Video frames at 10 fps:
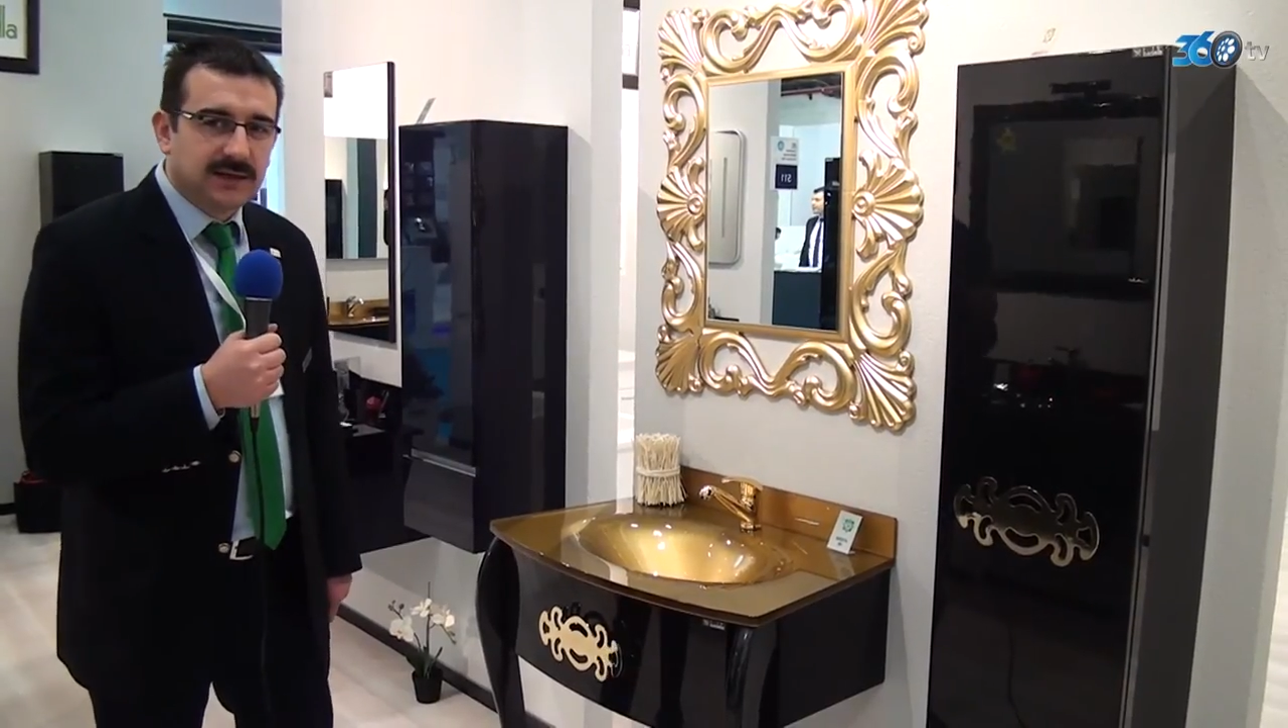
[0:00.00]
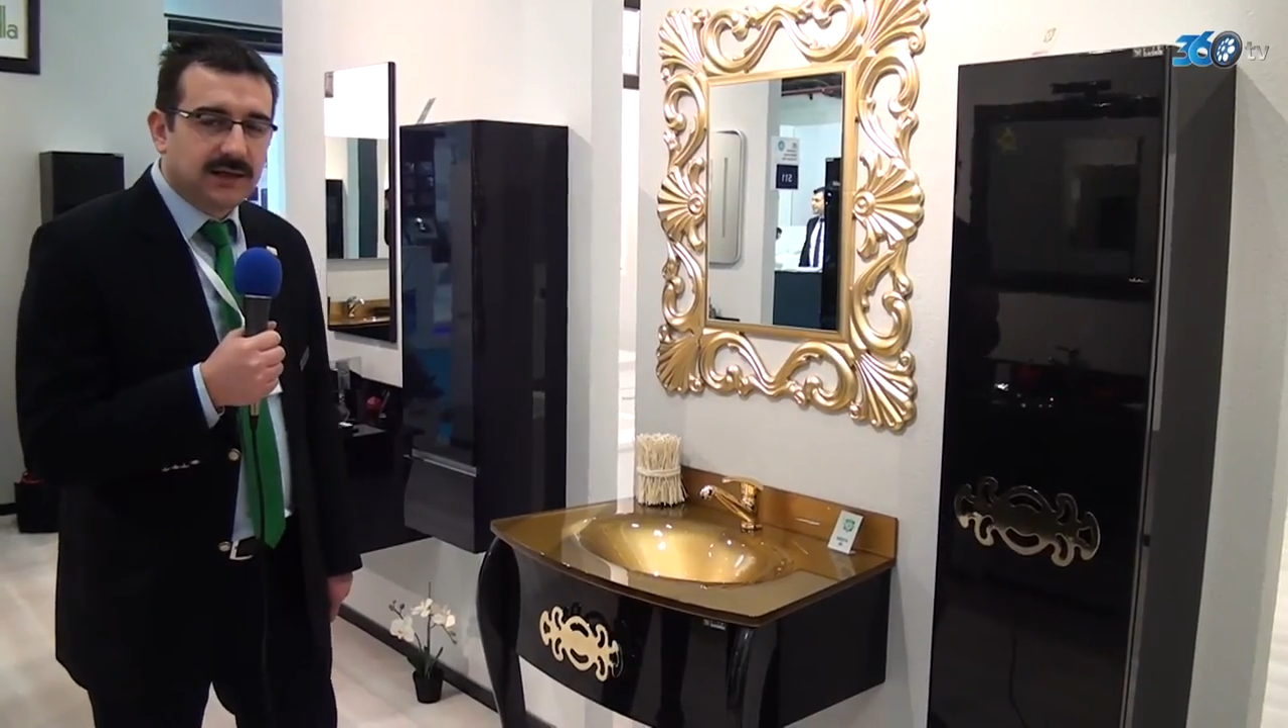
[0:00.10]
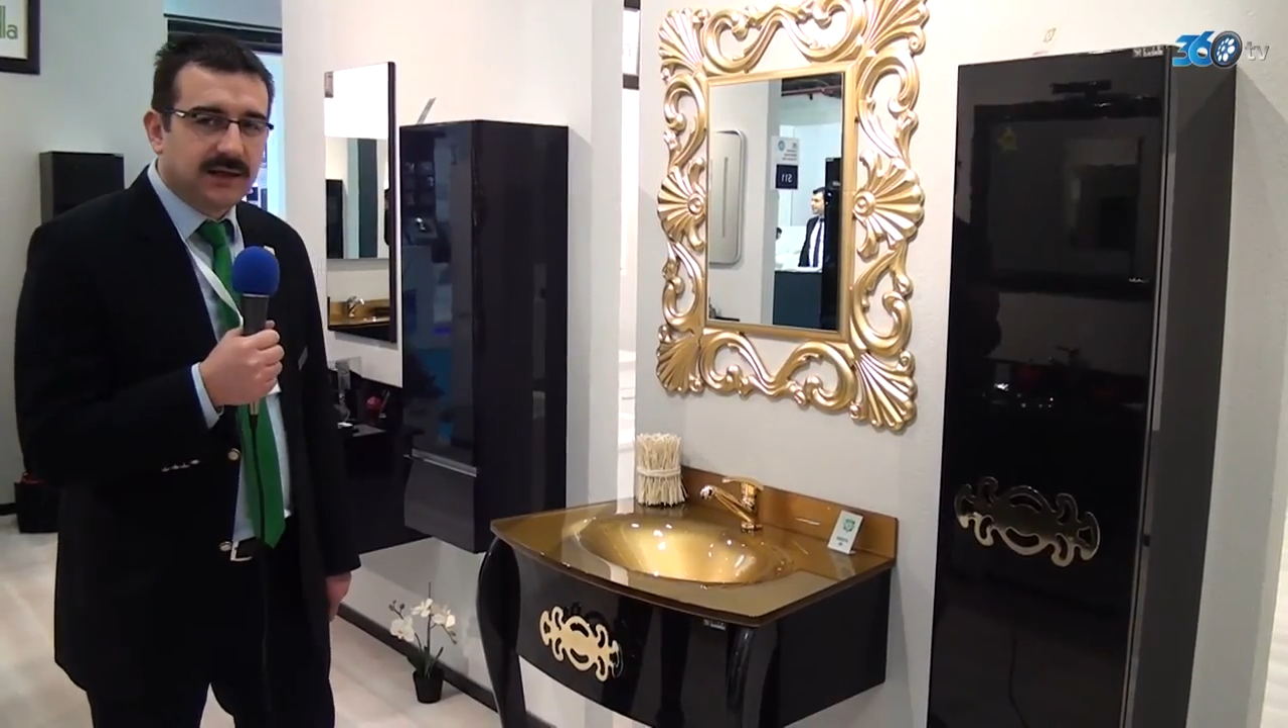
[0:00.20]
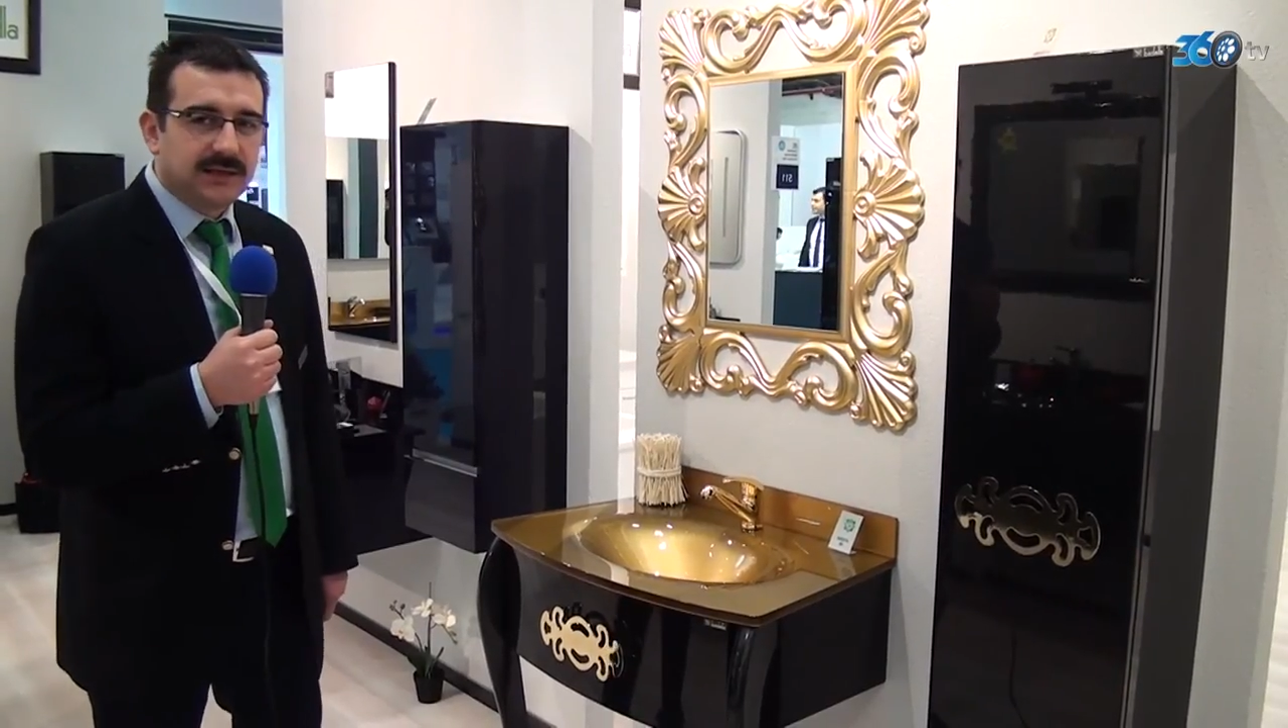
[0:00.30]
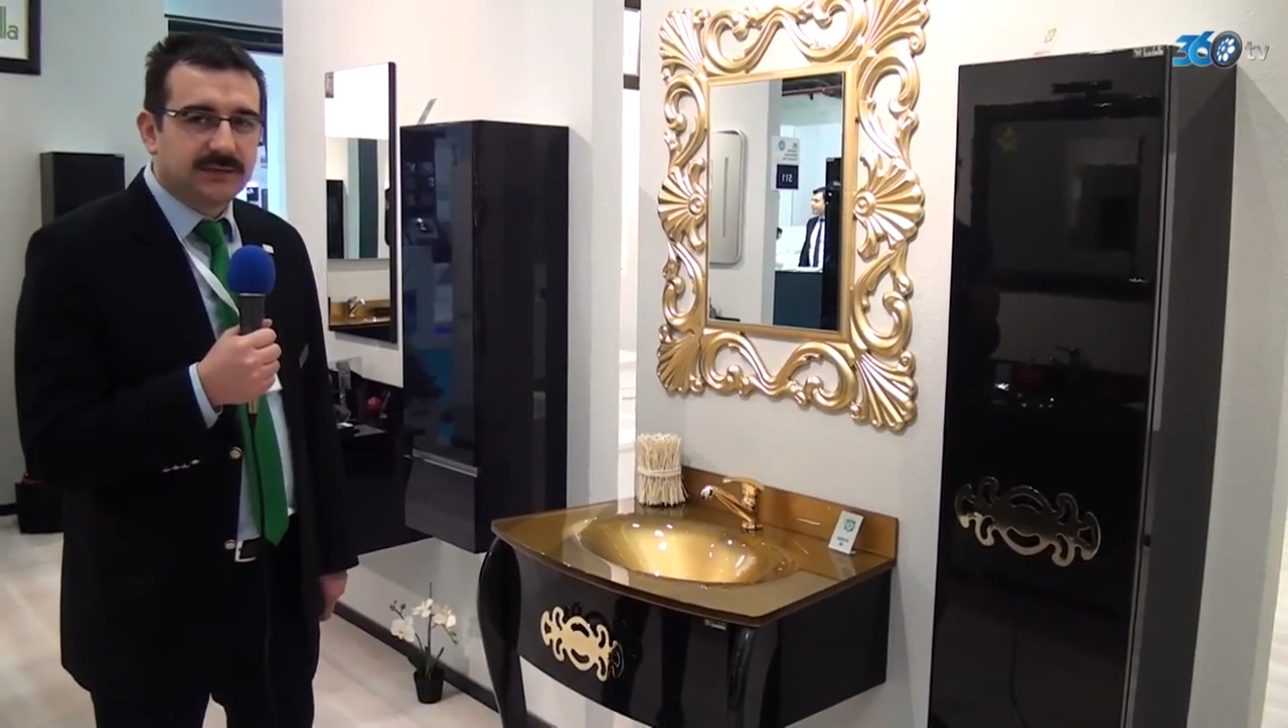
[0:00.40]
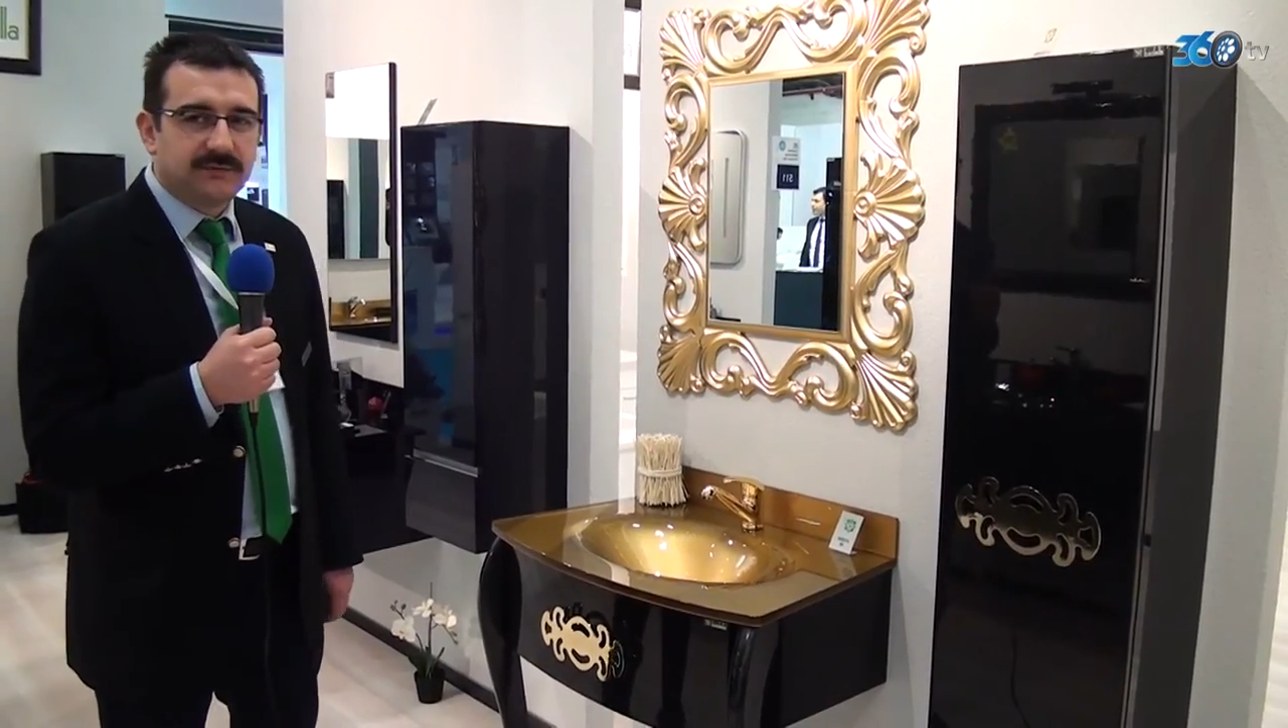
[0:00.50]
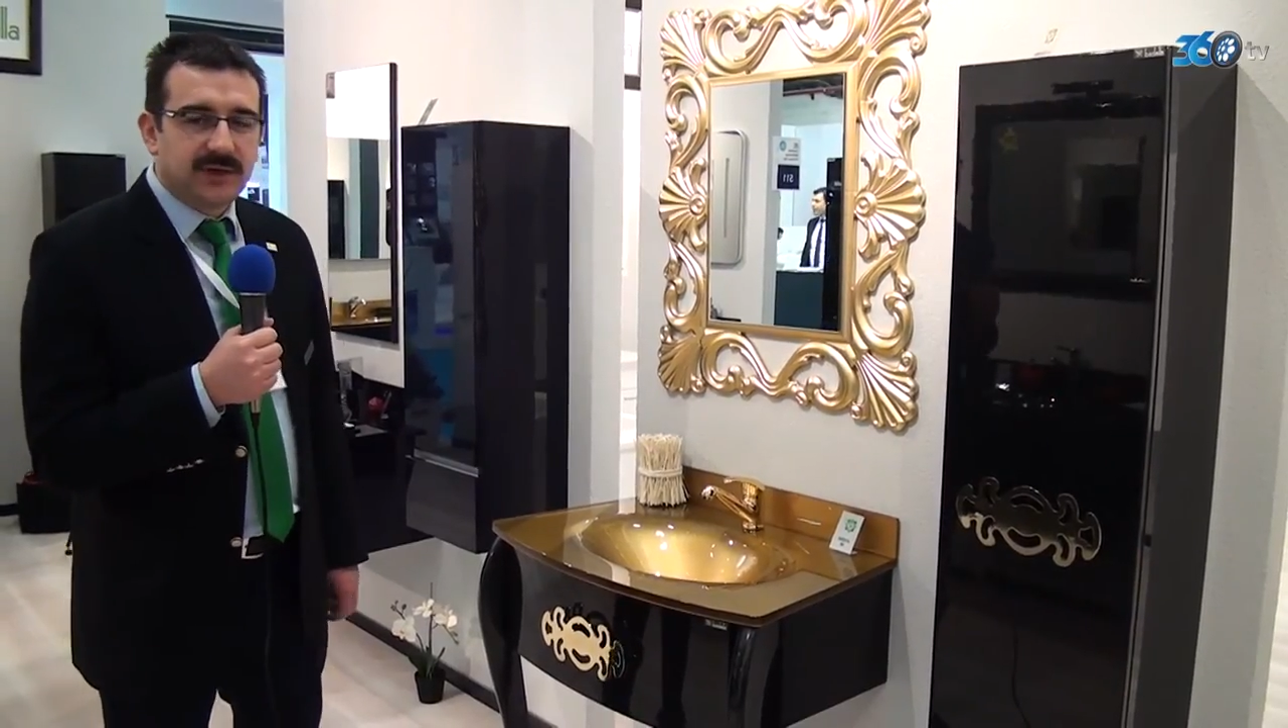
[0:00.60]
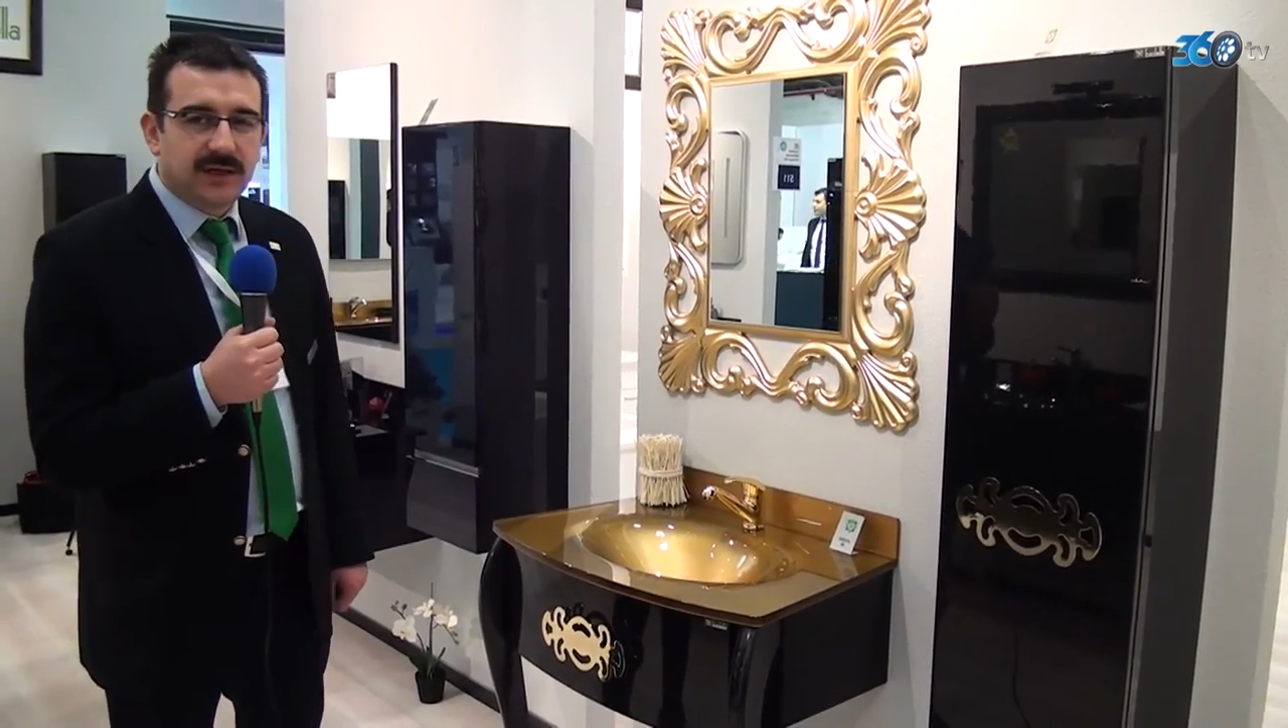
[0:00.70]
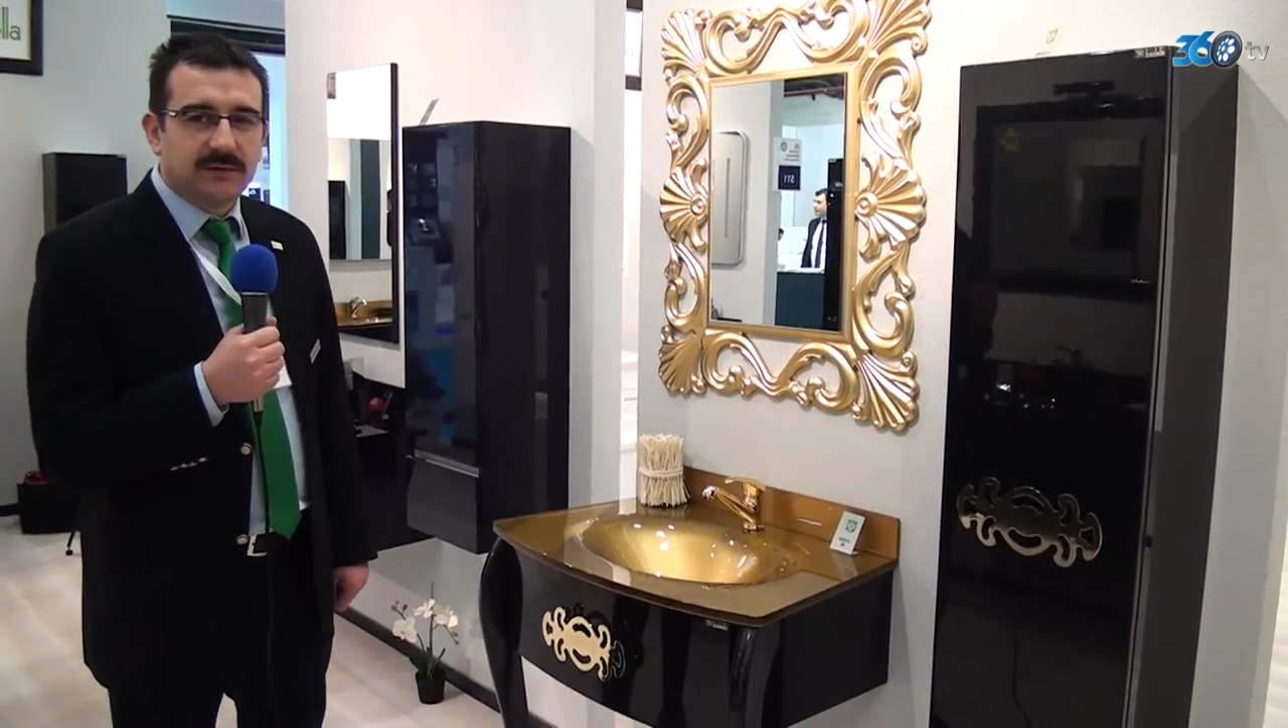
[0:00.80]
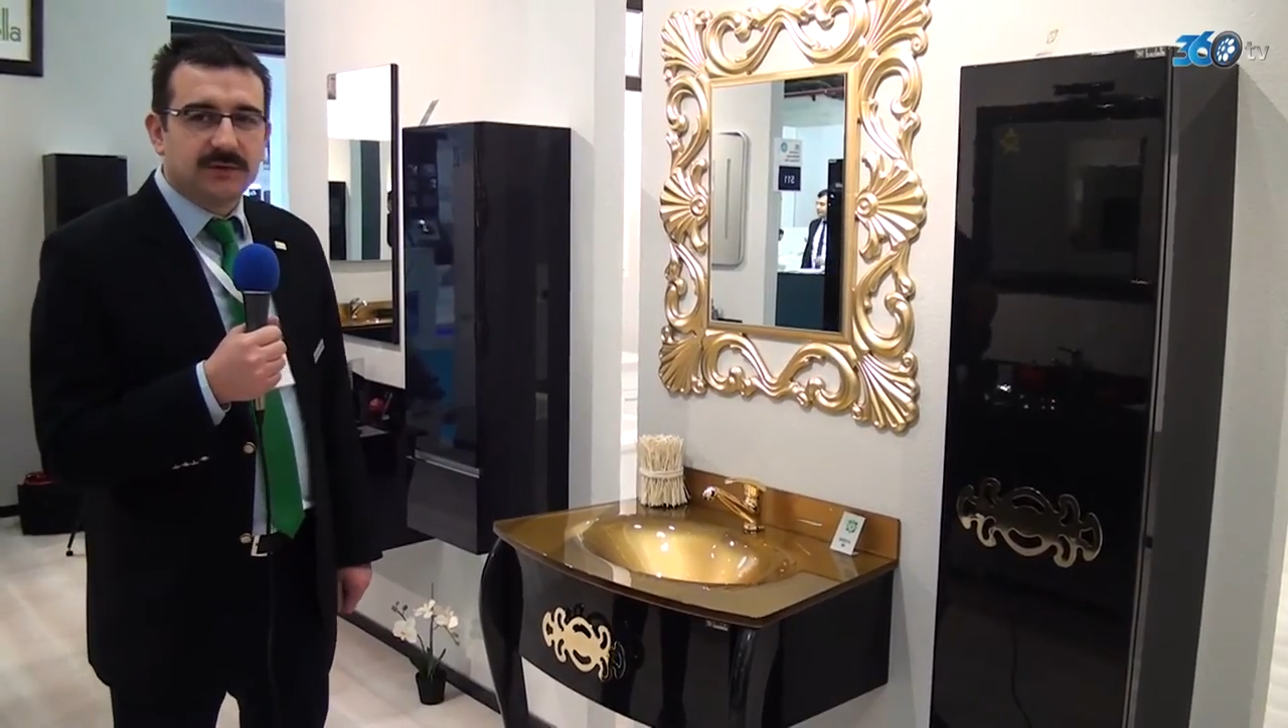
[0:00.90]
And we
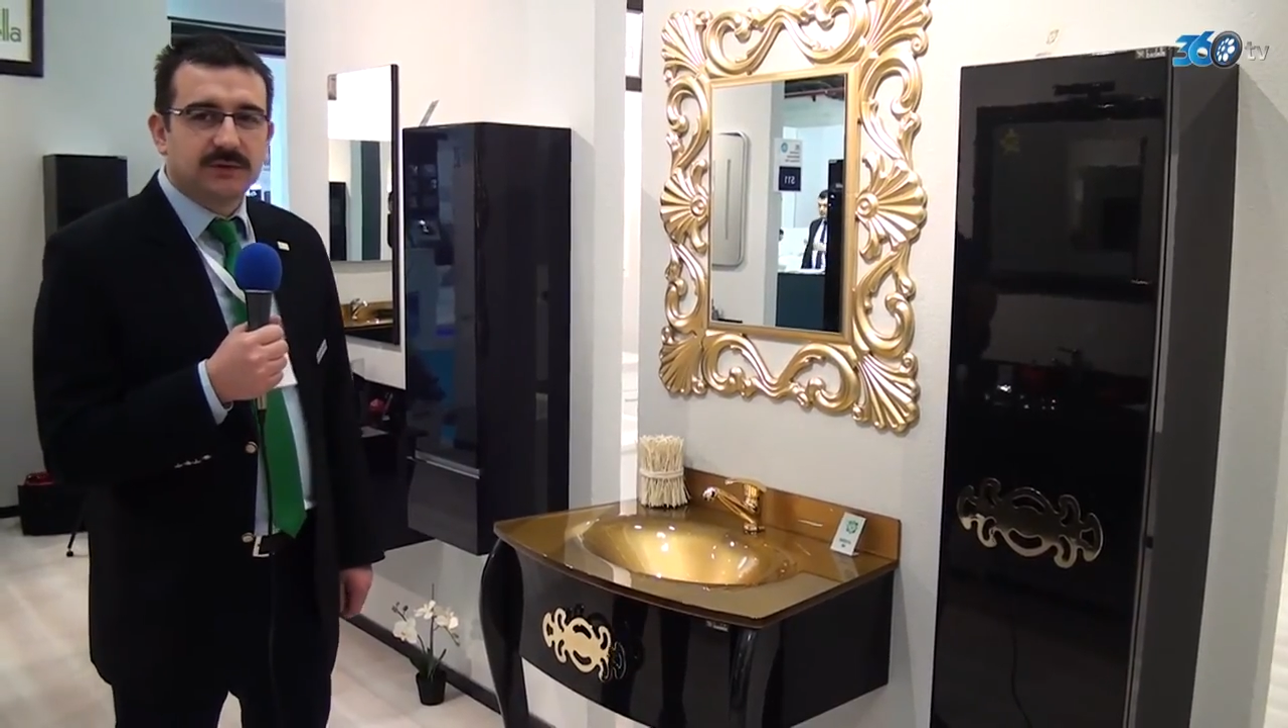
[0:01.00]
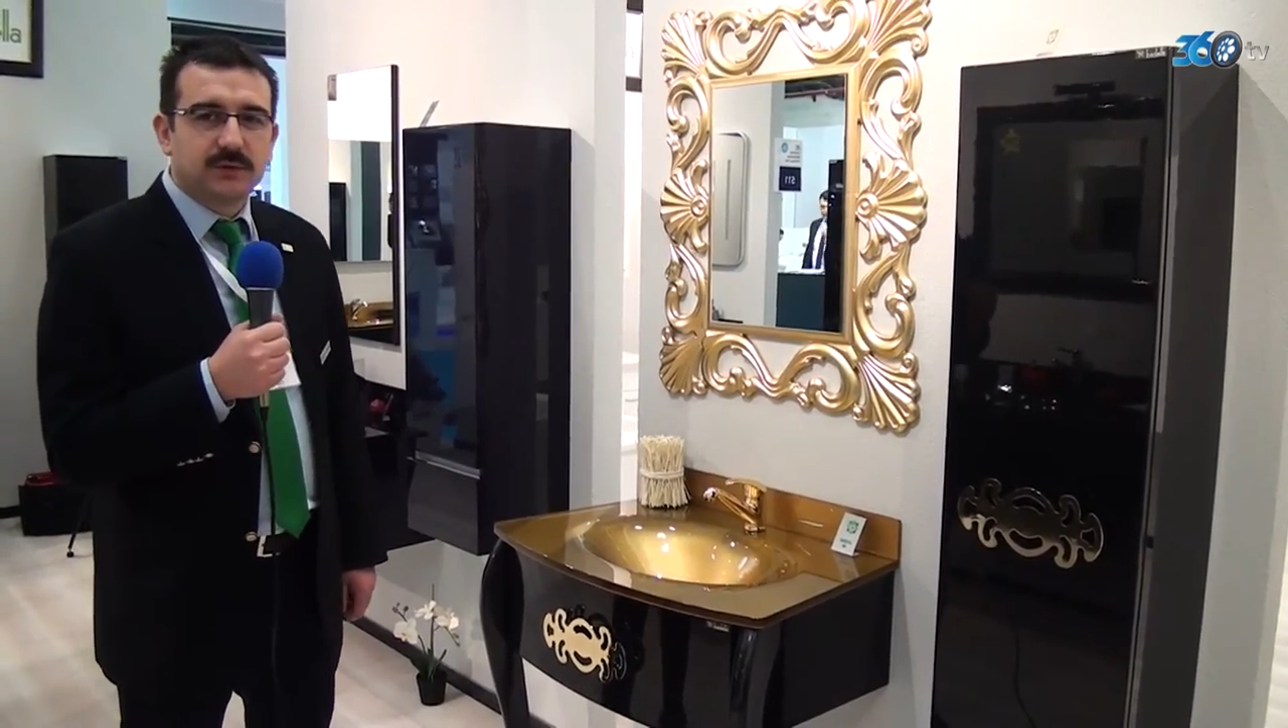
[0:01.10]
have a